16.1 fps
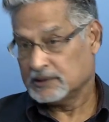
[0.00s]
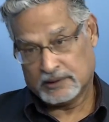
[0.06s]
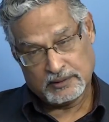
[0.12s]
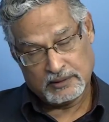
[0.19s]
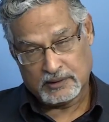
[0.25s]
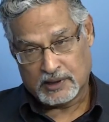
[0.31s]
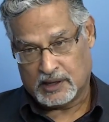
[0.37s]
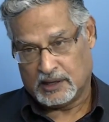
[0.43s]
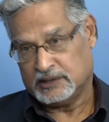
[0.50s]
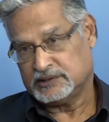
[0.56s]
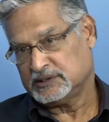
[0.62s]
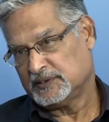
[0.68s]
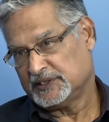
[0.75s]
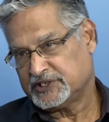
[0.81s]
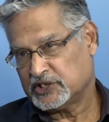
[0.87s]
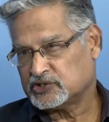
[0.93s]
society.
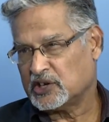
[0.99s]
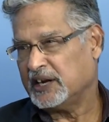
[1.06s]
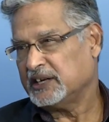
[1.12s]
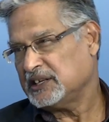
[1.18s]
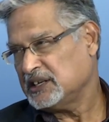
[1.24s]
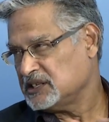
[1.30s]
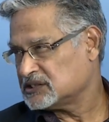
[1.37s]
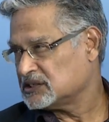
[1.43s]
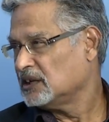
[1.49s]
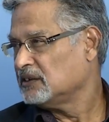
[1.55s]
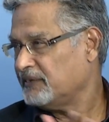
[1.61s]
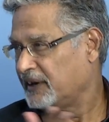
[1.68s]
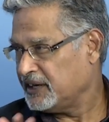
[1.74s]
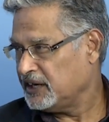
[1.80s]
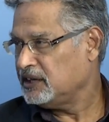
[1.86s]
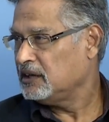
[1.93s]
Civil society is
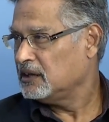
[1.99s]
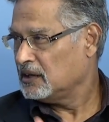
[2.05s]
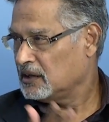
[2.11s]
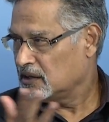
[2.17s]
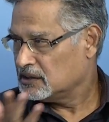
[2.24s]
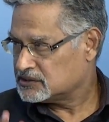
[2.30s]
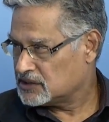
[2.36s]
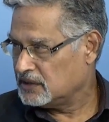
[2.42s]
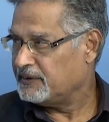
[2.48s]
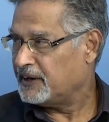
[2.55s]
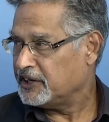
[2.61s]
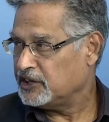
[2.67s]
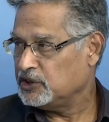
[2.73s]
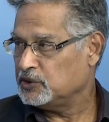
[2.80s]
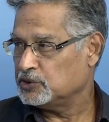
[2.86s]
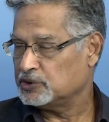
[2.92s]
still very
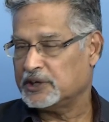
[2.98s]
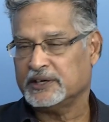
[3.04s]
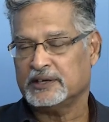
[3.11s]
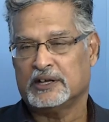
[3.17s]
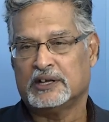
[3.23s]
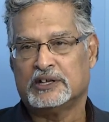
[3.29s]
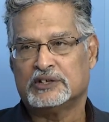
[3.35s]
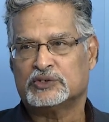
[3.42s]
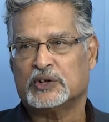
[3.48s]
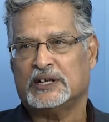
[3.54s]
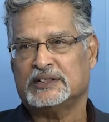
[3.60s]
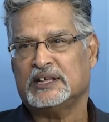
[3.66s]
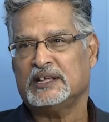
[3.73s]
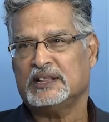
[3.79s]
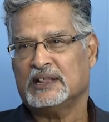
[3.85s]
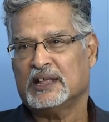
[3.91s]
new, right? So I
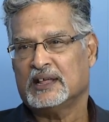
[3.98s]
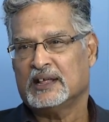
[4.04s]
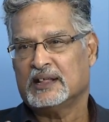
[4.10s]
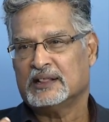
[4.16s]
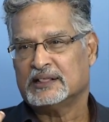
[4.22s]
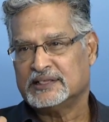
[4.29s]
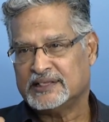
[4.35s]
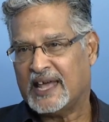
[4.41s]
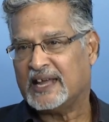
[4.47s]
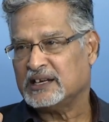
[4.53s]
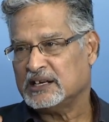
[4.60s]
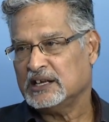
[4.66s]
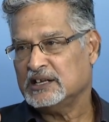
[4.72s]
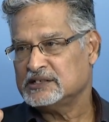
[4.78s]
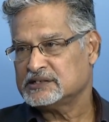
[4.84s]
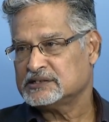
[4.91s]
think that
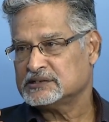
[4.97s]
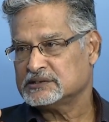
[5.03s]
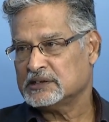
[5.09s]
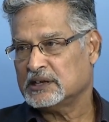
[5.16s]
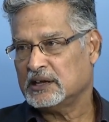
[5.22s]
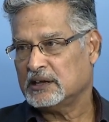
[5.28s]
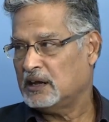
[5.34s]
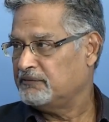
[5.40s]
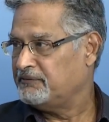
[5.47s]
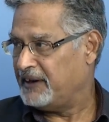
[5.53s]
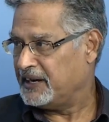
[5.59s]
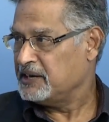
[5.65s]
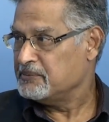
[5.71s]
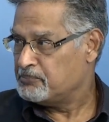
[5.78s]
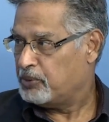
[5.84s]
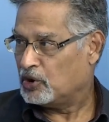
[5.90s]
is a
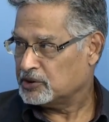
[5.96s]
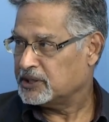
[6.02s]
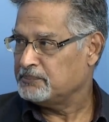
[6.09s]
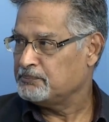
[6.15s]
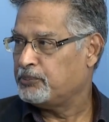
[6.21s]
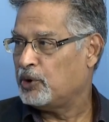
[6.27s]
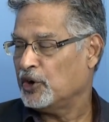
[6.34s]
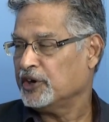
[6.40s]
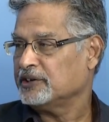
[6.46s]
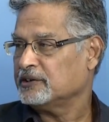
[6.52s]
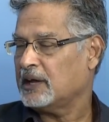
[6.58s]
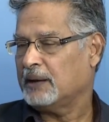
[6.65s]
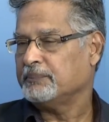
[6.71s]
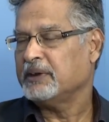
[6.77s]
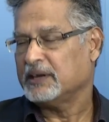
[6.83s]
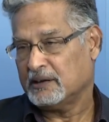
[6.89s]
very important point.
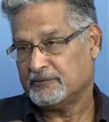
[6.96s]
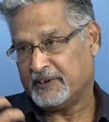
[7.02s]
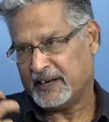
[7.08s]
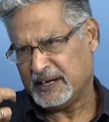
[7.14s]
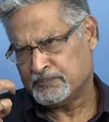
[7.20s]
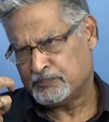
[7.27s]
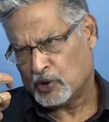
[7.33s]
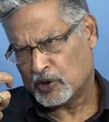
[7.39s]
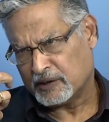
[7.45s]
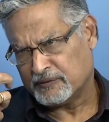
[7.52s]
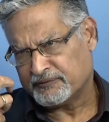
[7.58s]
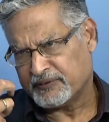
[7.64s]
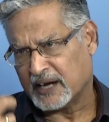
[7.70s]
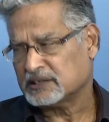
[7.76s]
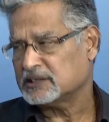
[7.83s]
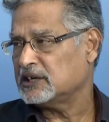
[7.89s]
I mean, a very important
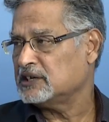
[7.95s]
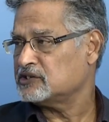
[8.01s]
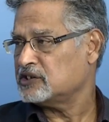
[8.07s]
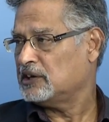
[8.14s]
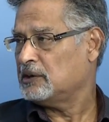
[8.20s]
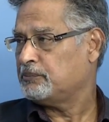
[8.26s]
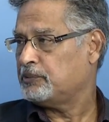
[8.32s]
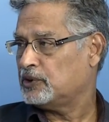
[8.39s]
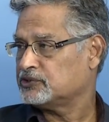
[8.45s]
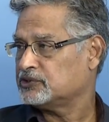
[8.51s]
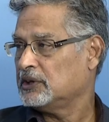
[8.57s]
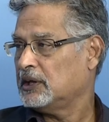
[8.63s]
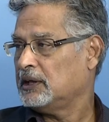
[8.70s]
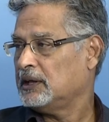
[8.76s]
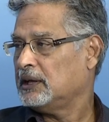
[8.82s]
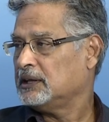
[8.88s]
factor in Singapore's
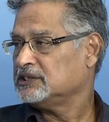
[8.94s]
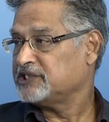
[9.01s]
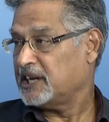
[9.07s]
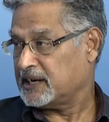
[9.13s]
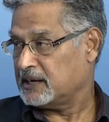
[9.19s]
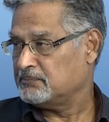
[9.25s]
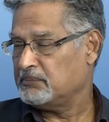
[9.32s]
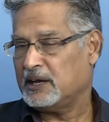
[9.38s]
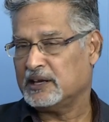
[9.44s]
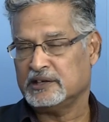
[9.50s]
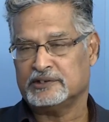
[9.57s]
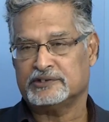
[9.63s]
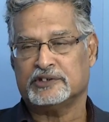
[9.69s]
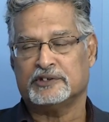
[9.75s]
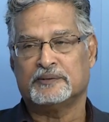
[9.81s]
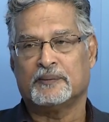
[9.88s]
check and
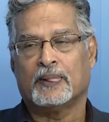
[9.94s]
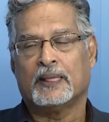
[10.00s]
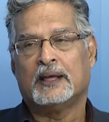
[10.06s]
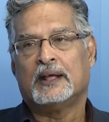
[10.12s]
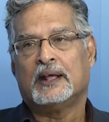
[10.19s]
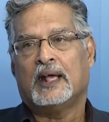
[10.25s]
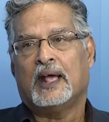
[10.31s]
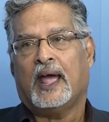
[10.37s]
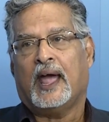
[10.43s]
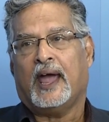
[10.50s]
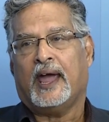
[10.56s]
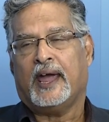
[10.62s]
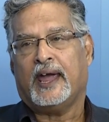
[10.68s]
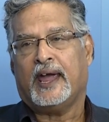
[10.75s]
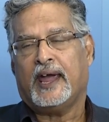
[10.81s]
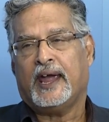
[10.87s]
balance, you know.
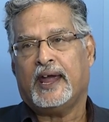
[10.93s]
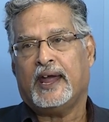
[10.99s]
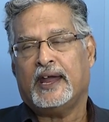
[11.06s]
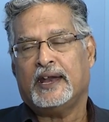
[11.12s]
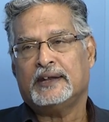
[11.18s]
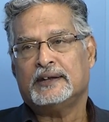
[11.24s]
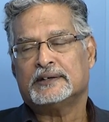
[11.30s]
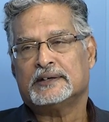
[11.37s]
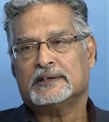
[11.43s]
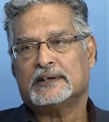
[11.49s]
And